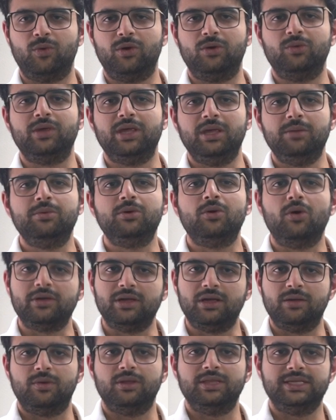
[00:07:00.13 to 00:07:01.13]
want to keep
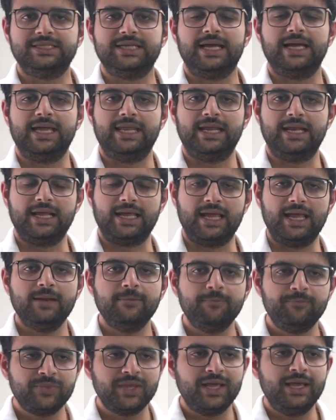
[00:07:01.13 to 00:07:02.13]
talking about this again and again.
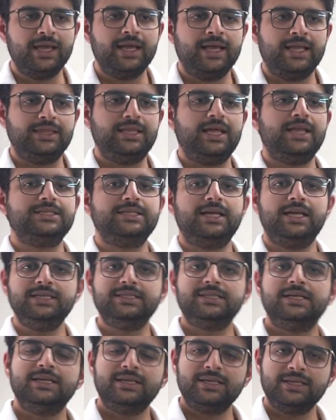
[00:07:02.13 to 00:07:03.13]
There is a
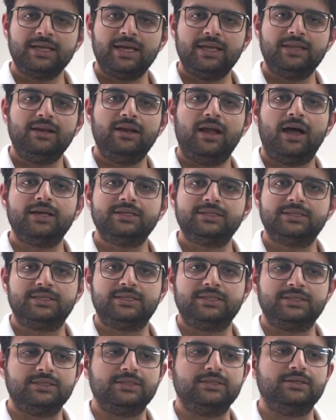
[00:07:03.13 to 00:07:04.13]
reason that the
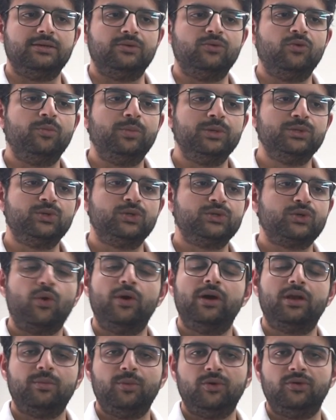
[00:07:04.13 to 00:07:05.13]
last, you know, open source
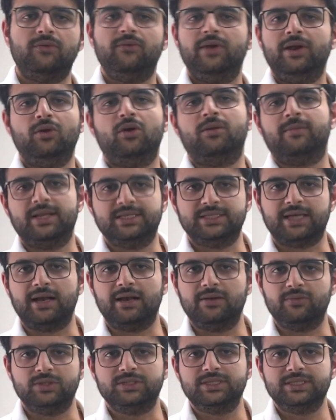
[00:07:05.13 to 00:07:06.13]
contribution video on my
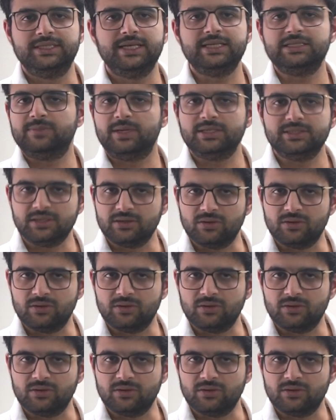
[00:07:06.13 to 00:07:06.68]
channel was 6 months